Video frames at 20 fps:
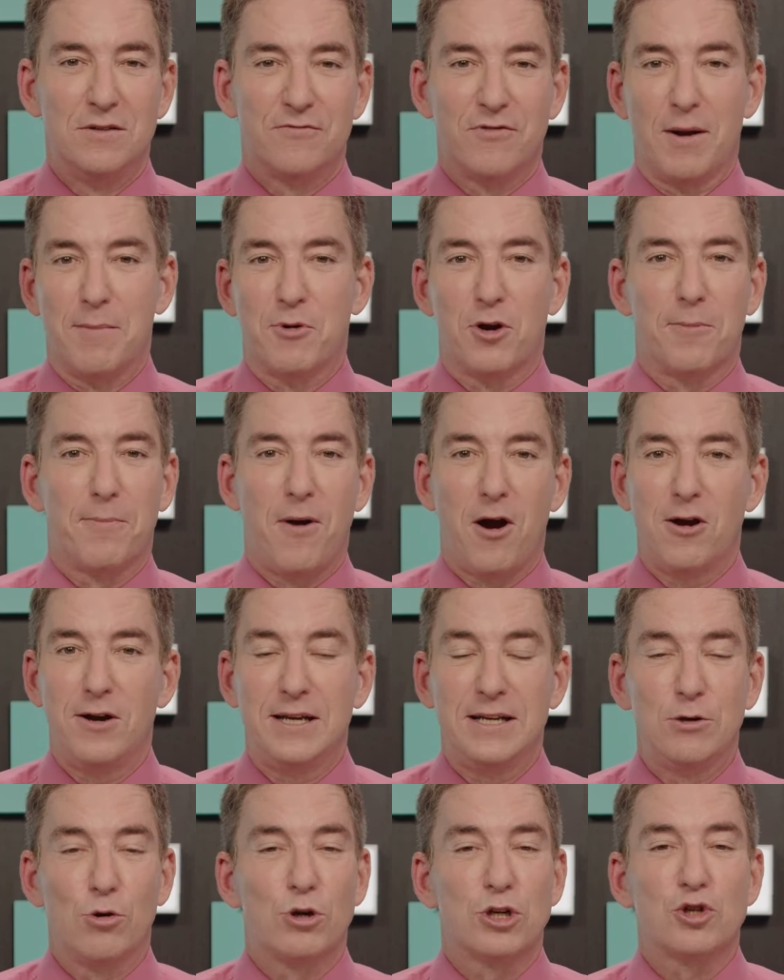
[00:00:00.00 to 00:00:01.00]
from her
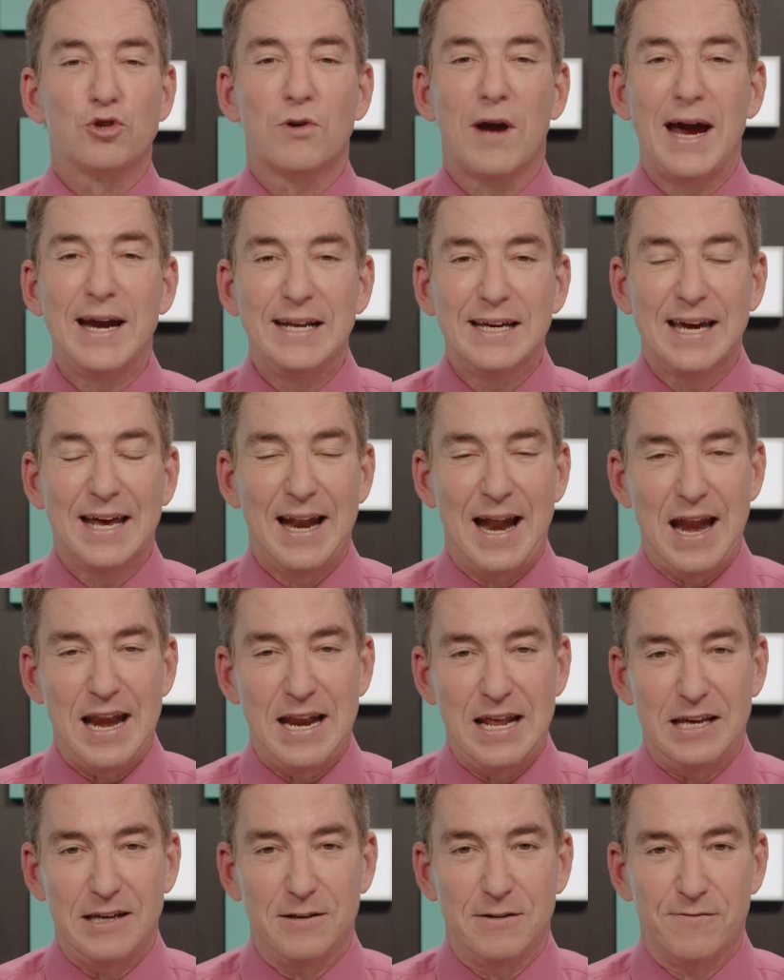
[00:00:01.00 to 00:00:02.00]
party, nor try to get
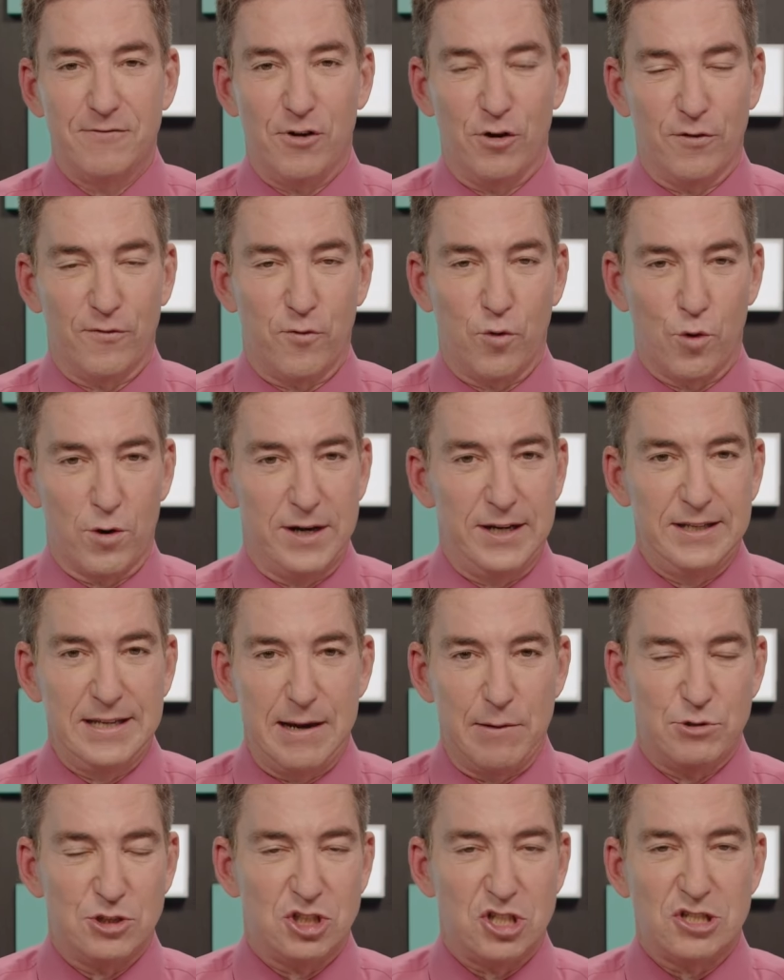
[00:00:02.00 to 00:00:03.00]
any vote for it, and
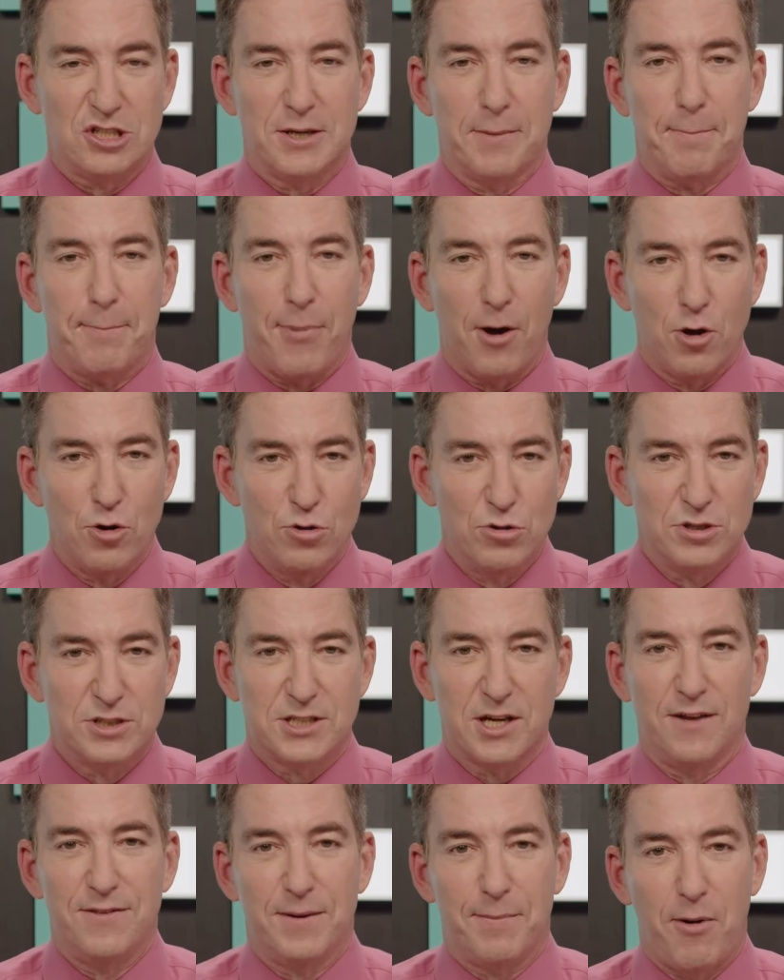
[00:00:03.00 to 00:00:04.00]
yet was just
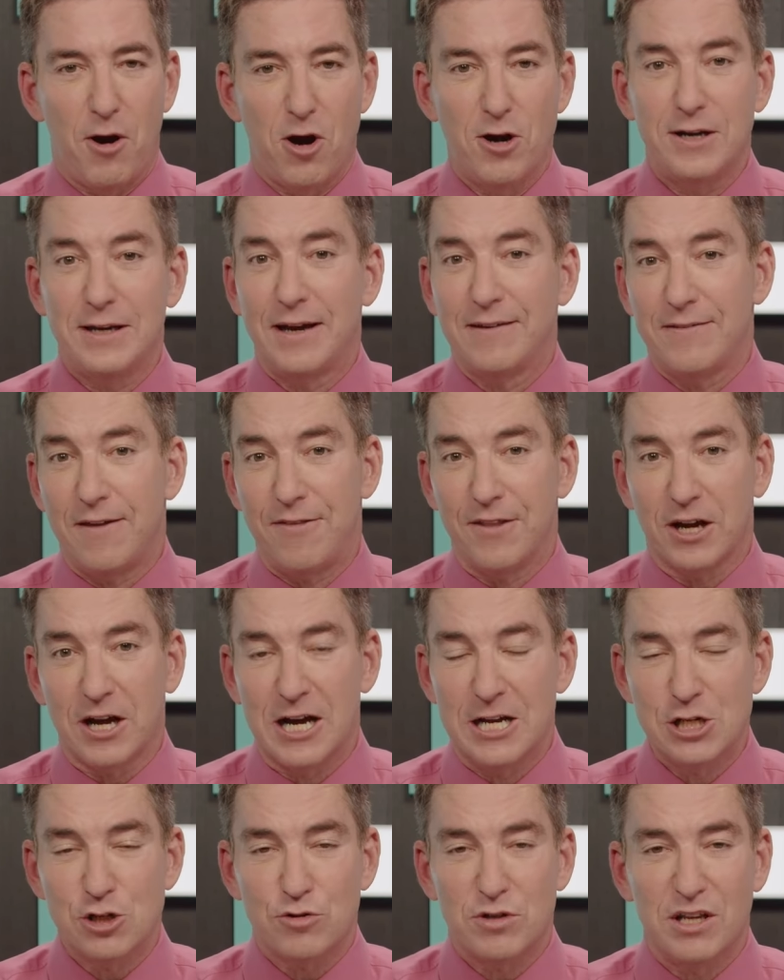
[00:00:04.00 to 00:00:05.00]
imposed on the party and then the
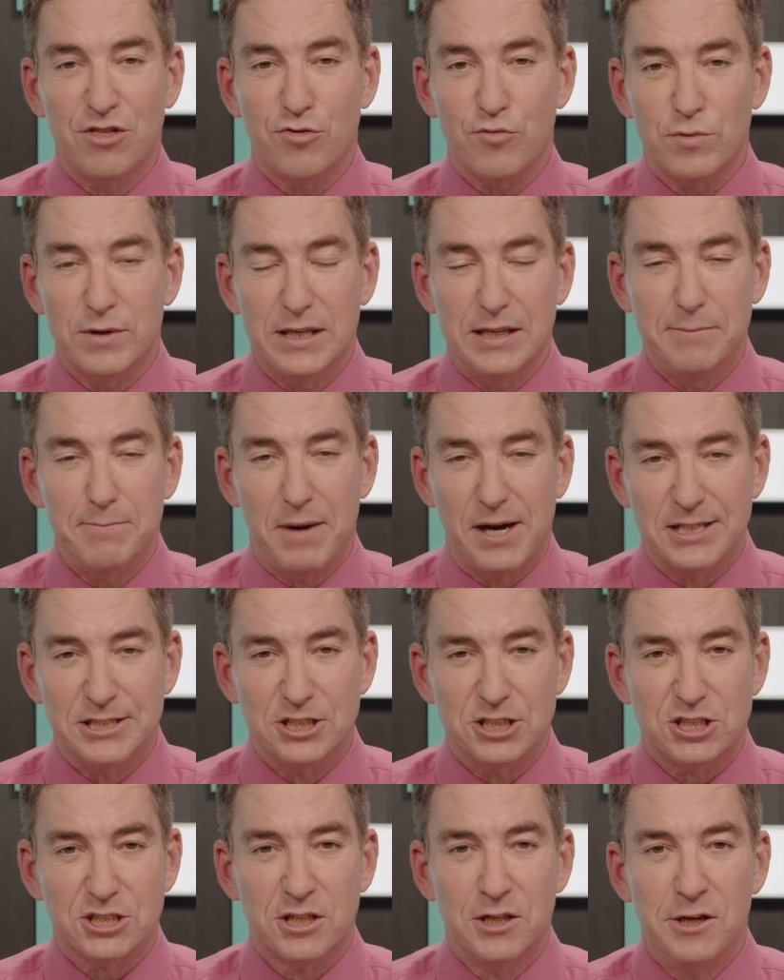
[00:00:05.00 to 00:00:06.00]
country three
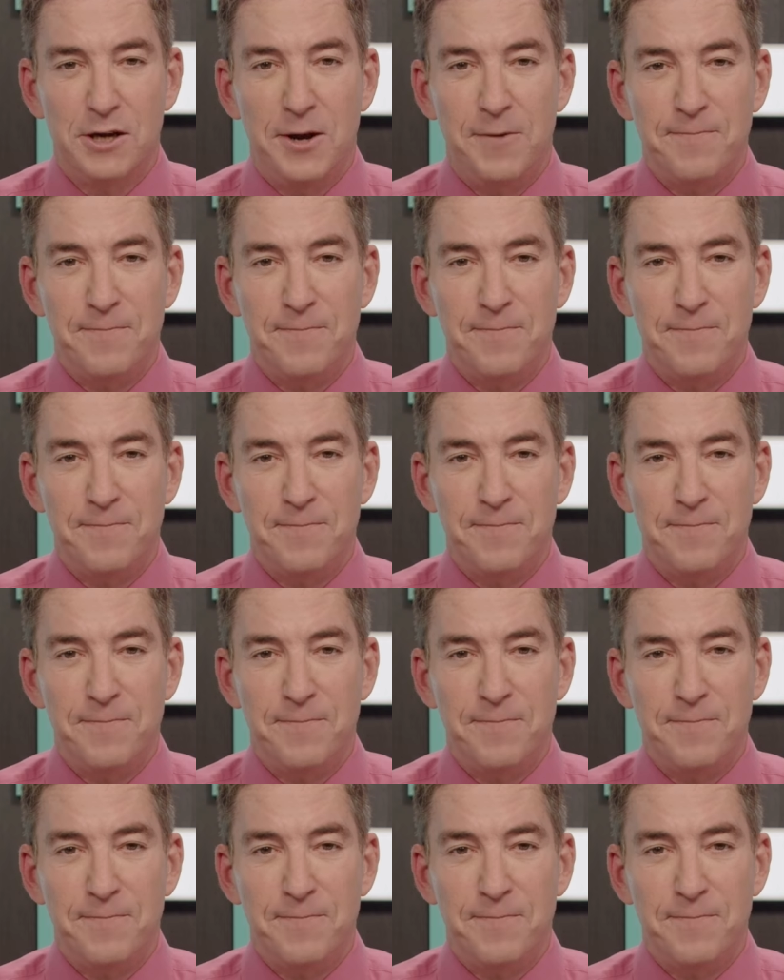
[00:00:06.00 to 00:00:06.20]
months